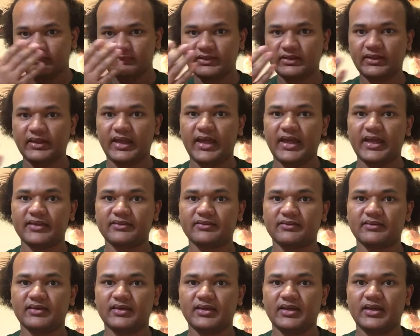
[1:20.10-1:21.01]
that
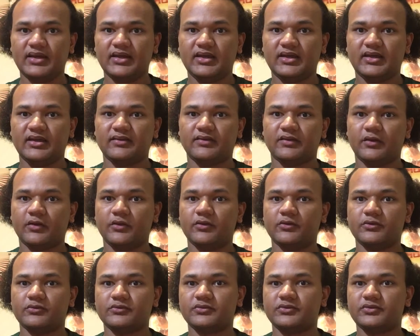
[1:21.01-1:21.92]
is
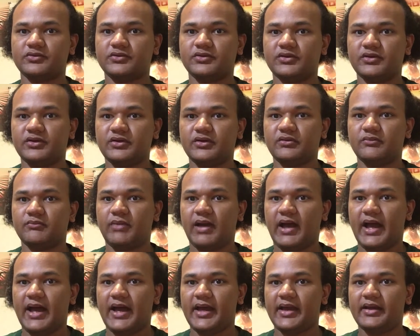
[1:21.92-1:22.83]
owned
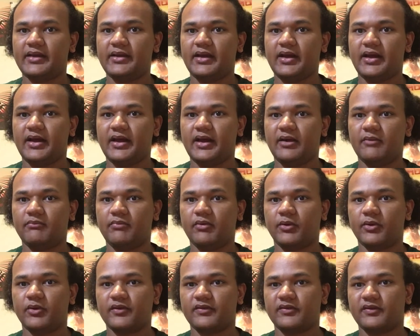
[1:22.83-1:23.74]
by
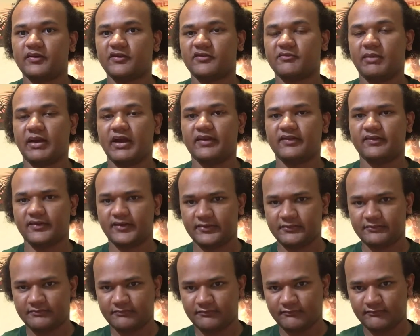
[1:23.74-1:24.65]
Boris and
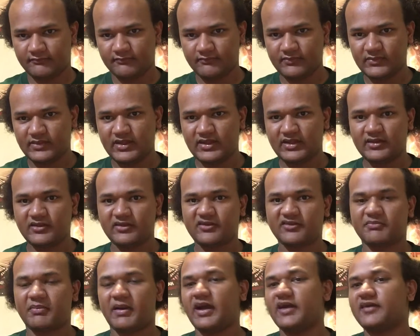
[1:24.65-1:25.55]
Spicer.
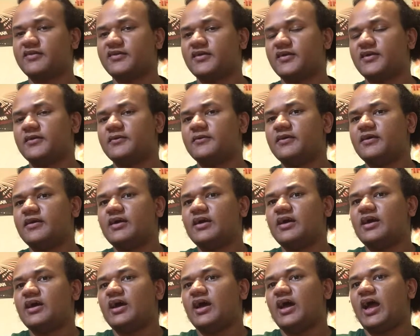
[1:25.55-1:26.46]
Spicer
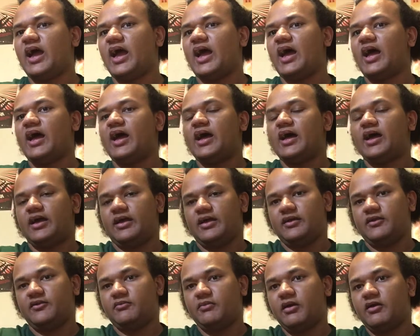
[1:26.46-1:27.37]

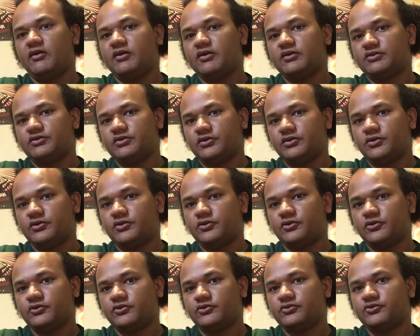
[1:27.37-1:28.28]
is married
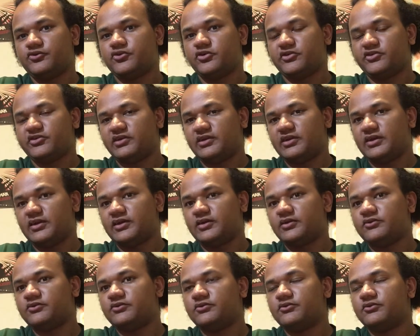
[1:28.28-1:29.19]
to
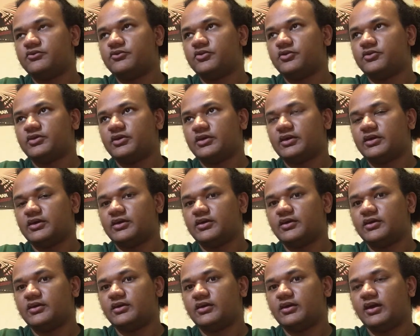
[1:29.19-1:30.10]
Georgina. Georgina